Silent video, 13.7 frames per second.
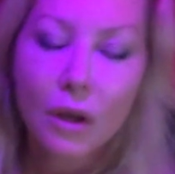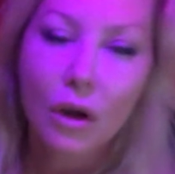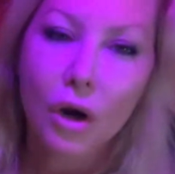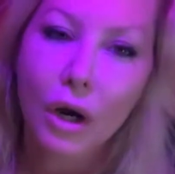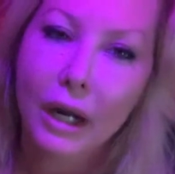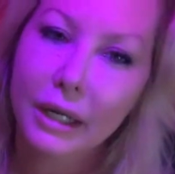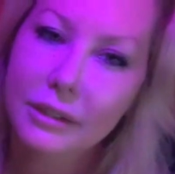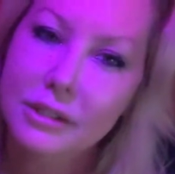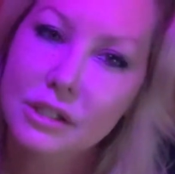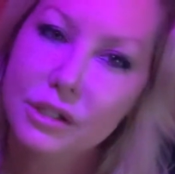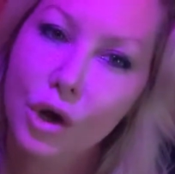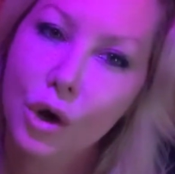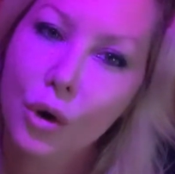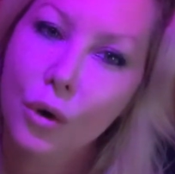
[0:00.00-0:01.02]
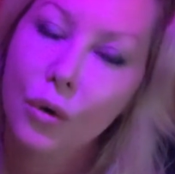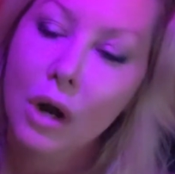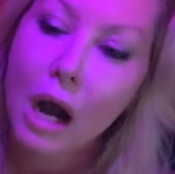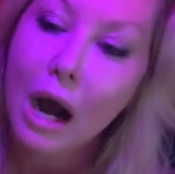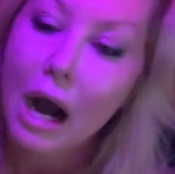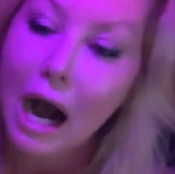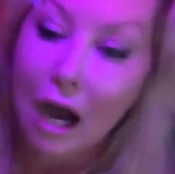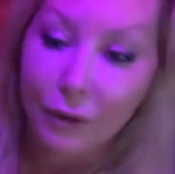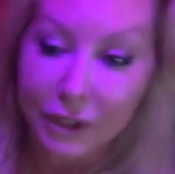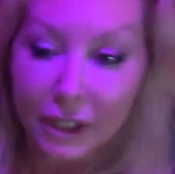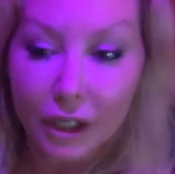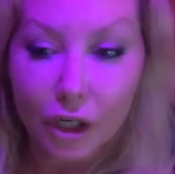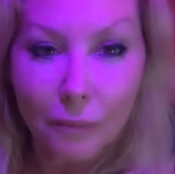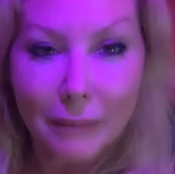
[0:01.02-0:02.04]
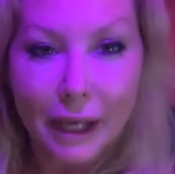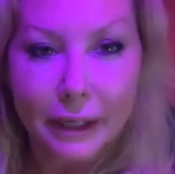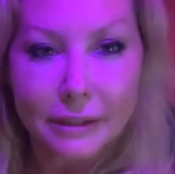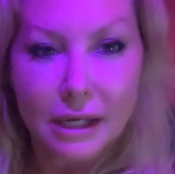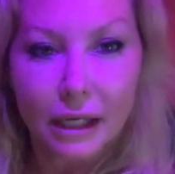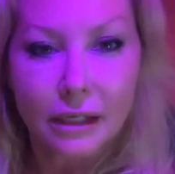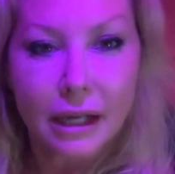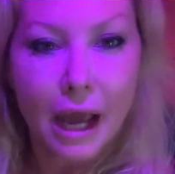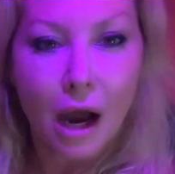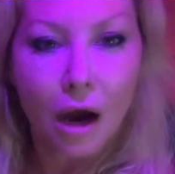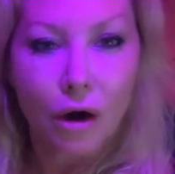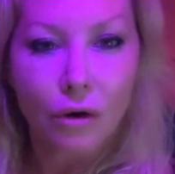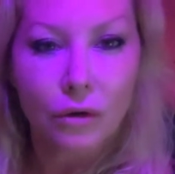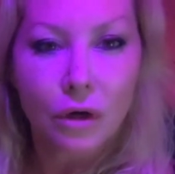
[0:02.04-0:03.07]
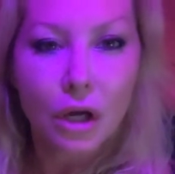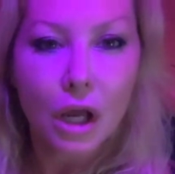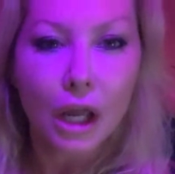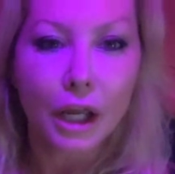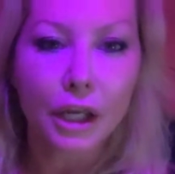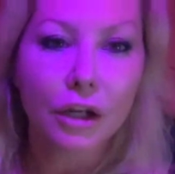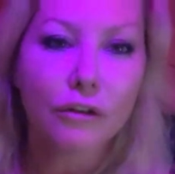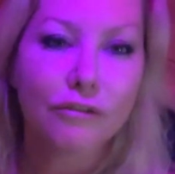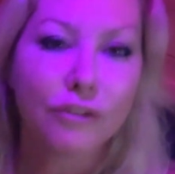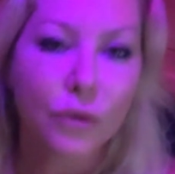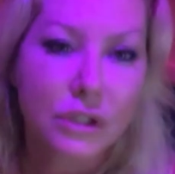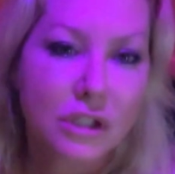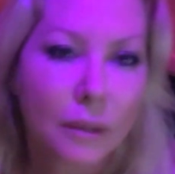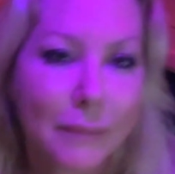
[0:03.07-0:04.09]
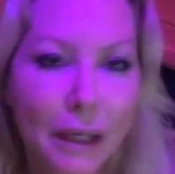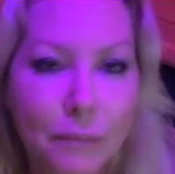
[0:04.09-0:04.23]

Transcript: All right, so I'm gonna go meditate now. I'm gonna focus on my